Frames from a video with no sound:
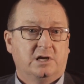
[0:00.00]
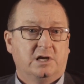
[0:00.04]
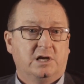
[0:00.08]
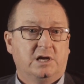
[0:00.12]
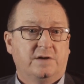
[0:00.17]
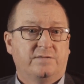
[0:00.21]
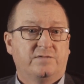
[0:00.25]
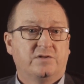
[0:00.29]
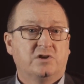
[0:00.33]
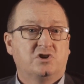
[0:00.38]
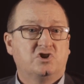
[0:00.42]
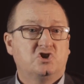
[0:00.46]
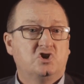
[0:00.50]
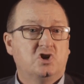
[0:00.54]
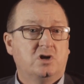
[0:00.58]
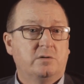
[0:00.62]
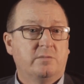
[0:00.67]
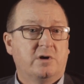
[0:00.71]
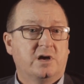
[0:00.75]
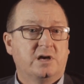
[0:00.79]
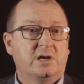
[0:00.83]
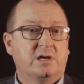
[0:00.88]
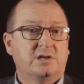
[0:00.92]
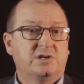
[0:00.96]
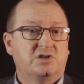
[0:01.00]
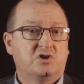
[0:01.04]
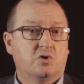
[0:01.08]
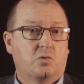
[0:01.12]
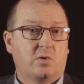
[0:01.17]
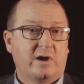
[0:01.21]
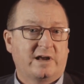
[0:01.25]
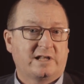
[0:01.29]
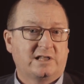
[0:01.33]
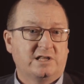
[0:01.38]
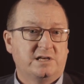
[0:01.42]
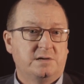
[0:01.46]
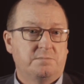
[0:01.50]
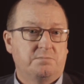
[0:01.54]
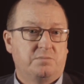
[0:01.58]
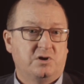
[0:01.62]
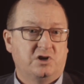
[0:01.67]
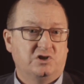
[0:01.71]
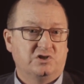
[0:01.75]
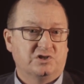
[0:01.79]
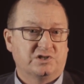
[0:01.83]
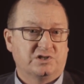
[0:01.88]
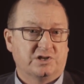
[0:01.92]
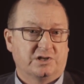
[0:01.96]
If the tumour directly
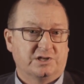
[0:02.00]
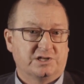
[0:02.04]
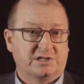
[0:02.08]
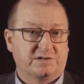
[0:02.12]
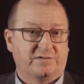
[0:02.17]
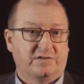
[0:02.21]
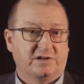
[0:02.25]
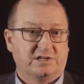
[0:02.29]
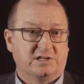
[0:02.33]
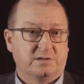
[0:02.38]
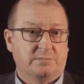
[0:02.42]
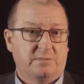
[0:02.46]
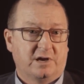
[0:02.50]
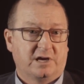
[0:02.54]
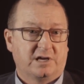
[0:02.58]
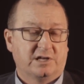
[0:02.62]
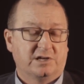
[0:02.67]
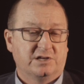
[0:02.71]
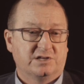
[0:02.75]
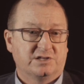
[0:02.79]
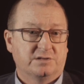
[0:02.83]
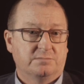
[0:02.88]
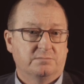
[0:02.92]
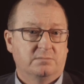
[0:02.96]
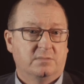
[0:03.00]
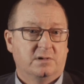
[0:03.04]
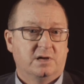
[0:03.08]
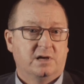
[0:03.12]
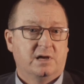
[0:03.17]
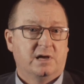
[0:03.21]
impinges on the sphincter mechanism